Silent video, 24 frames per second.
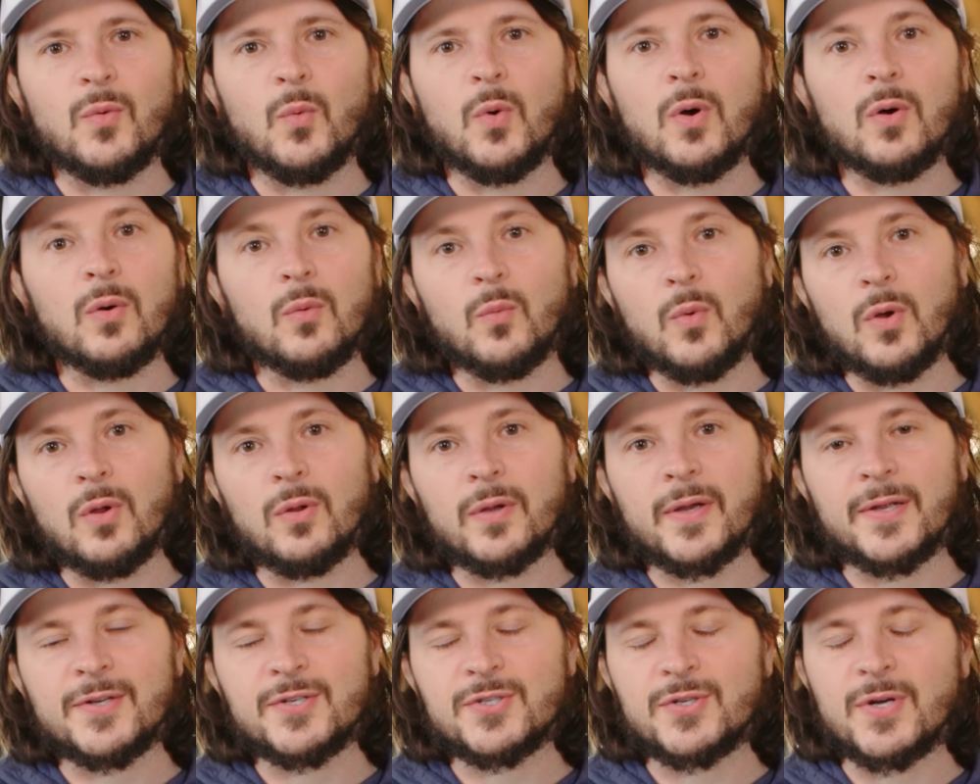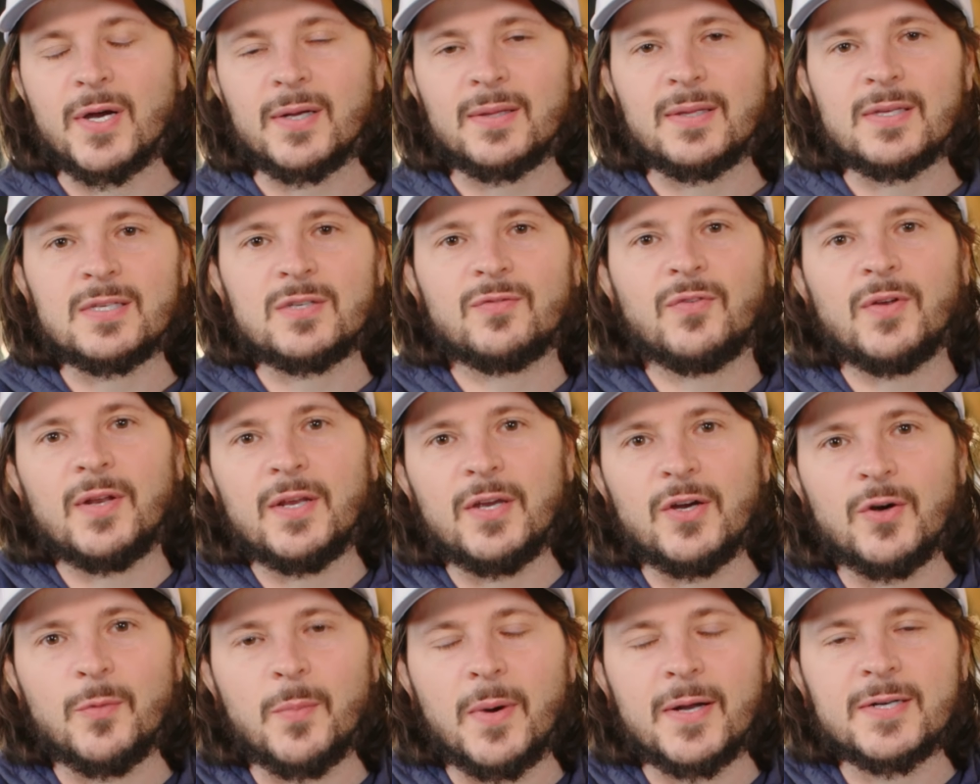we'll construct this
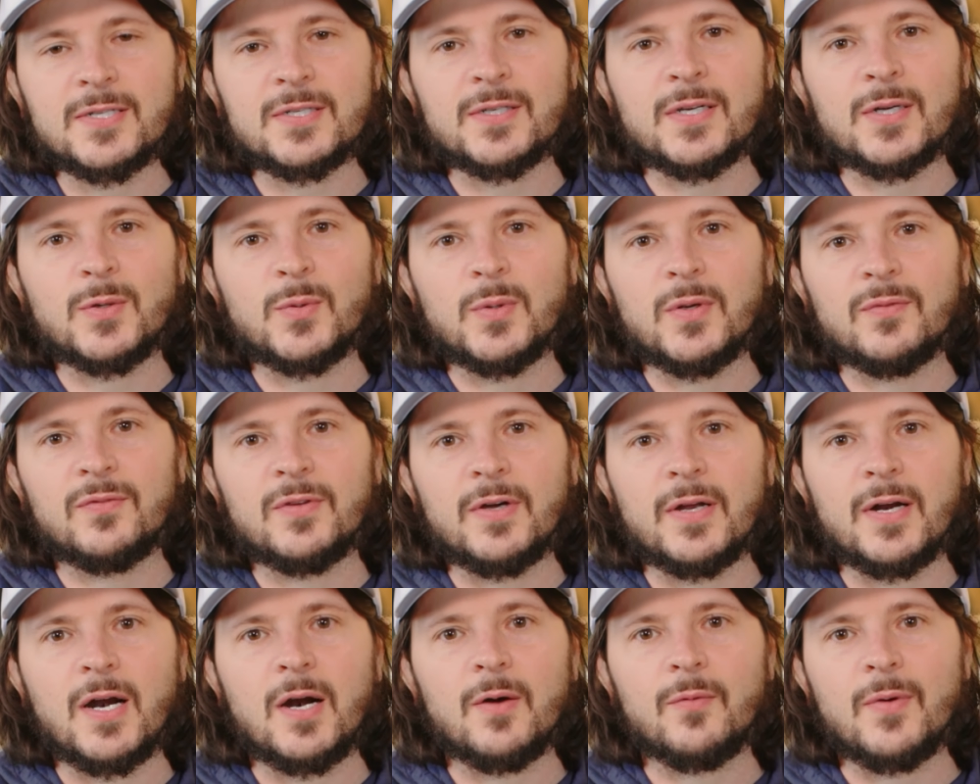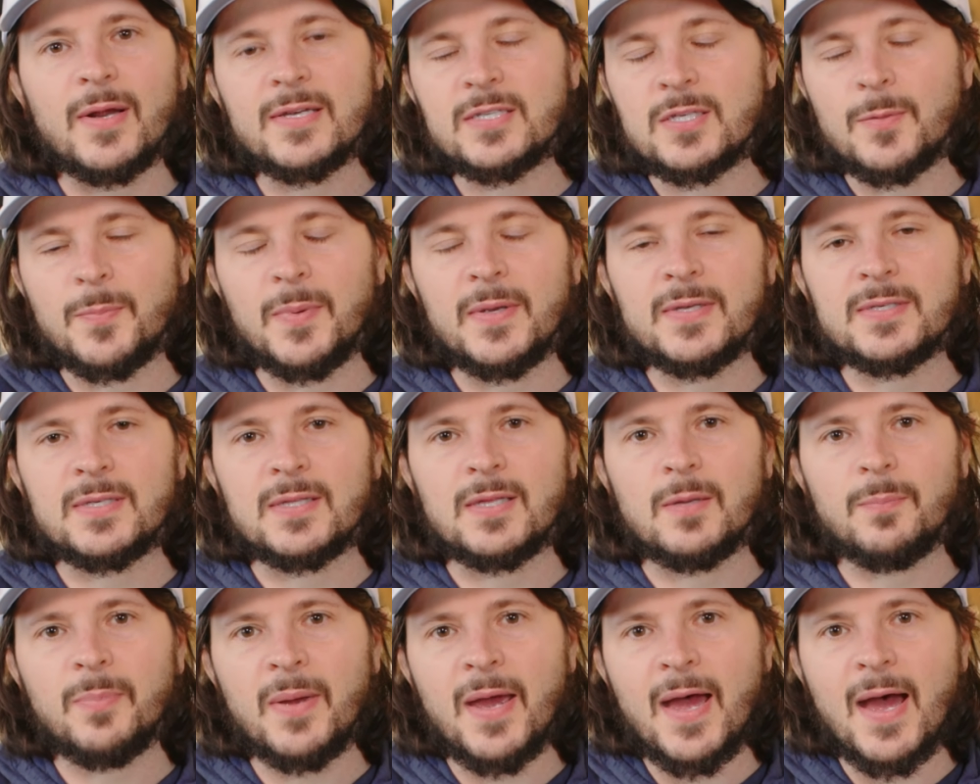video much like we've done our recipes in
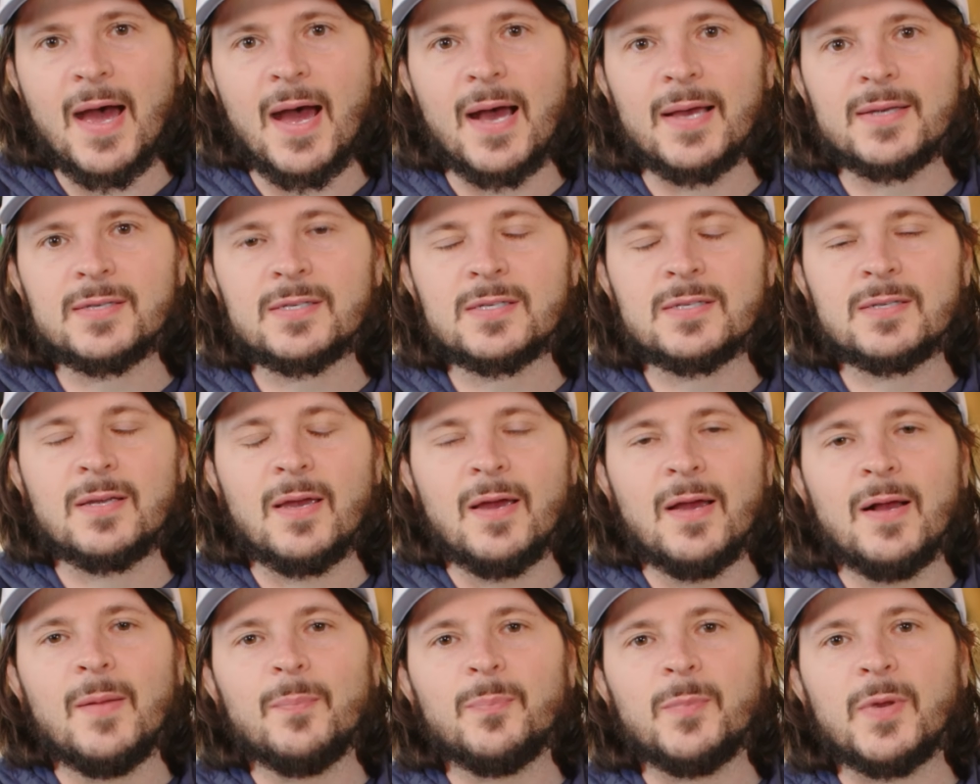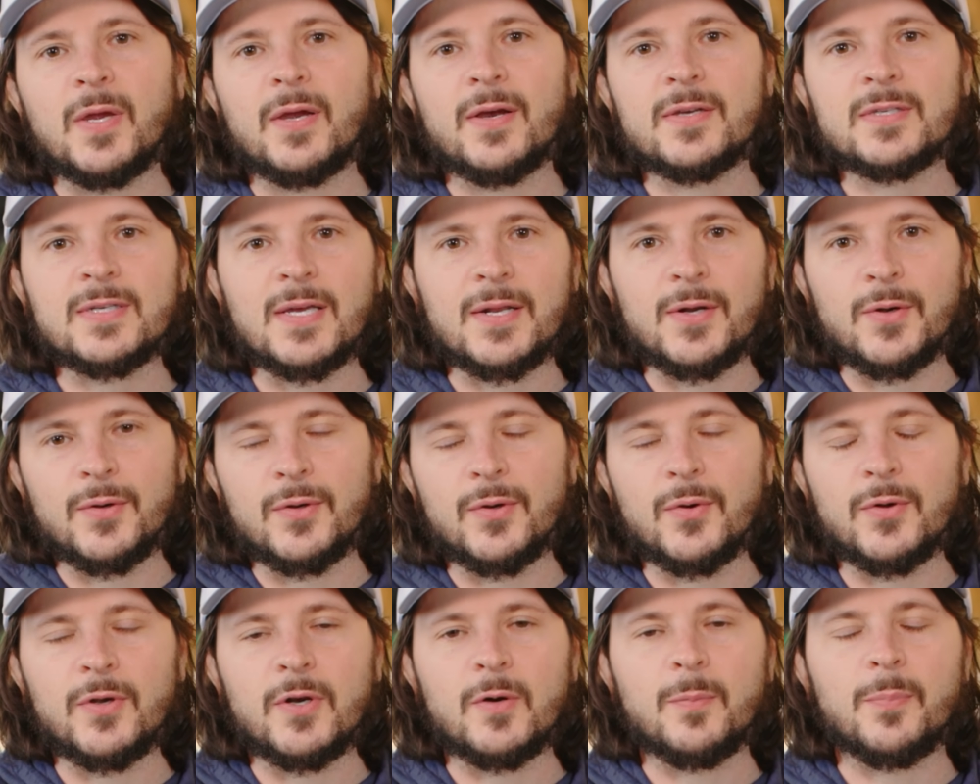the past. Because I don't
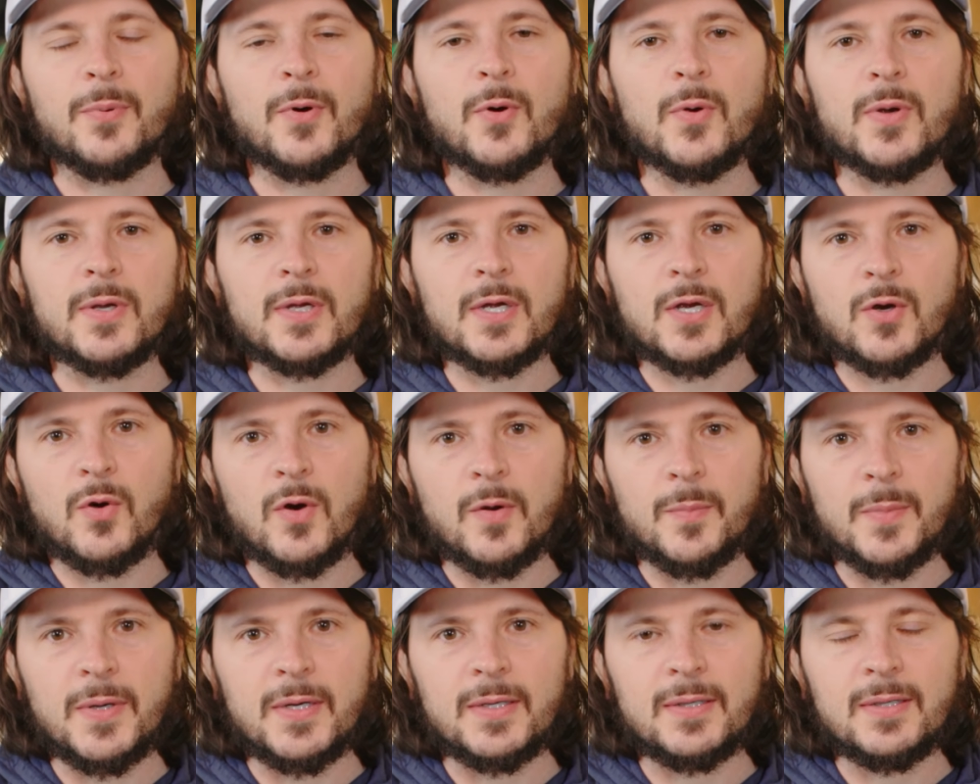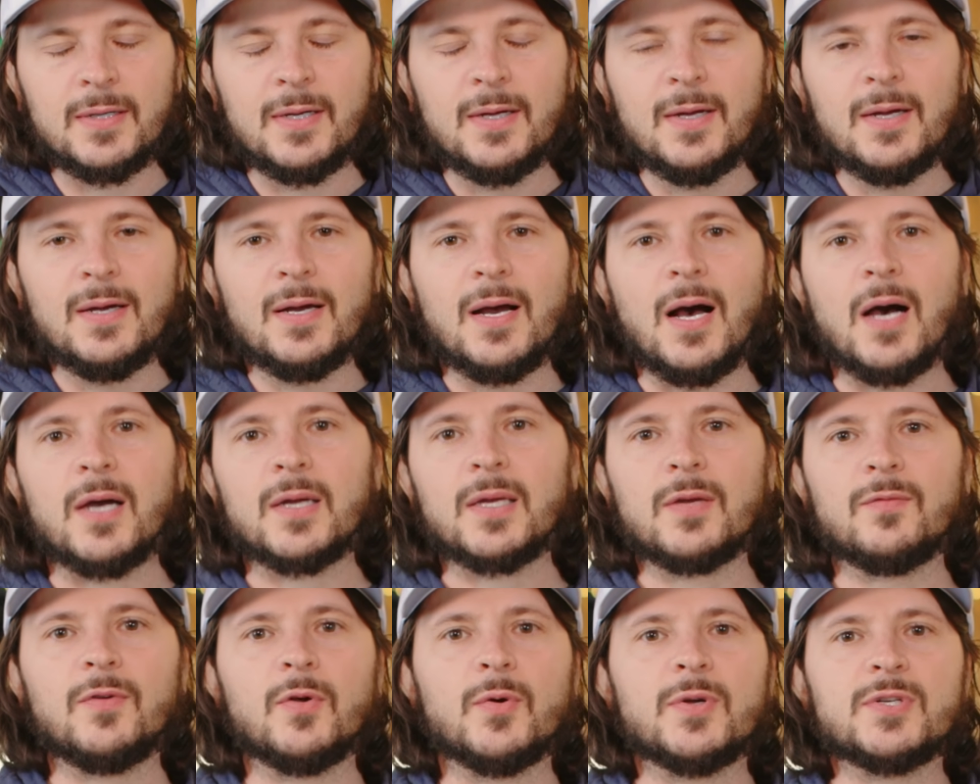know your brewing equipment, I'll
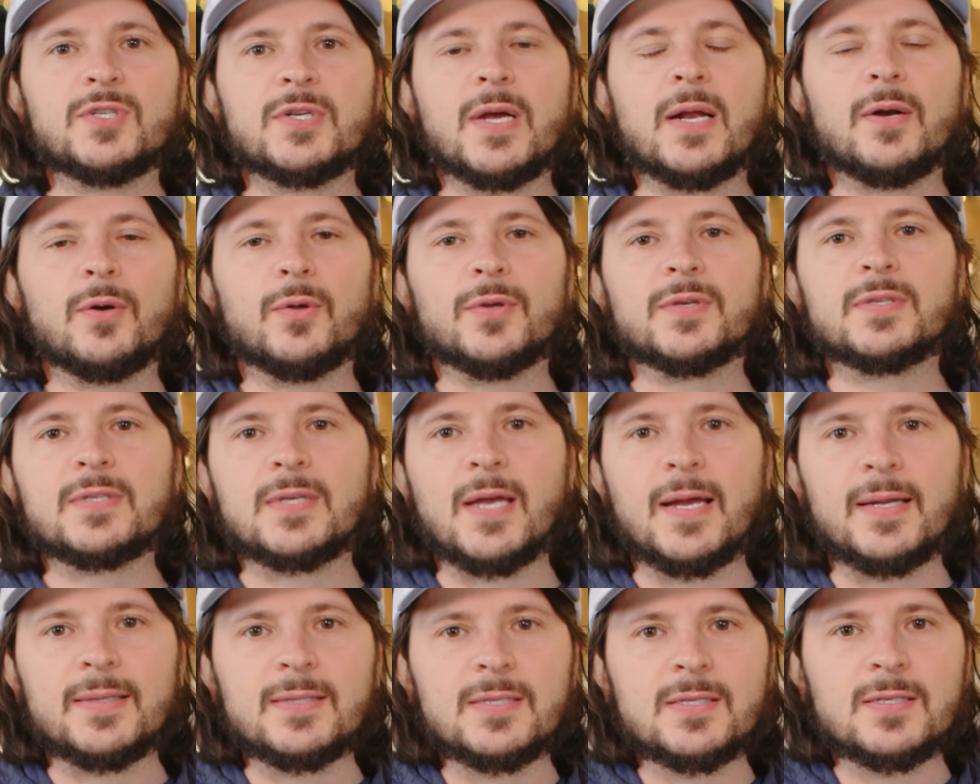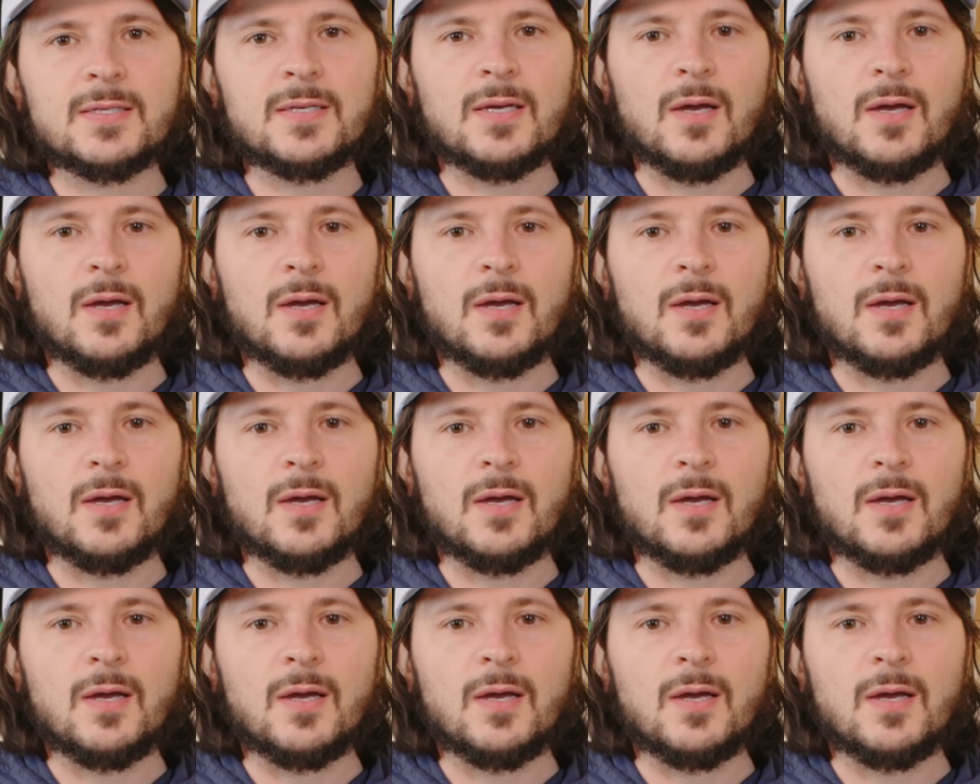give you a general sense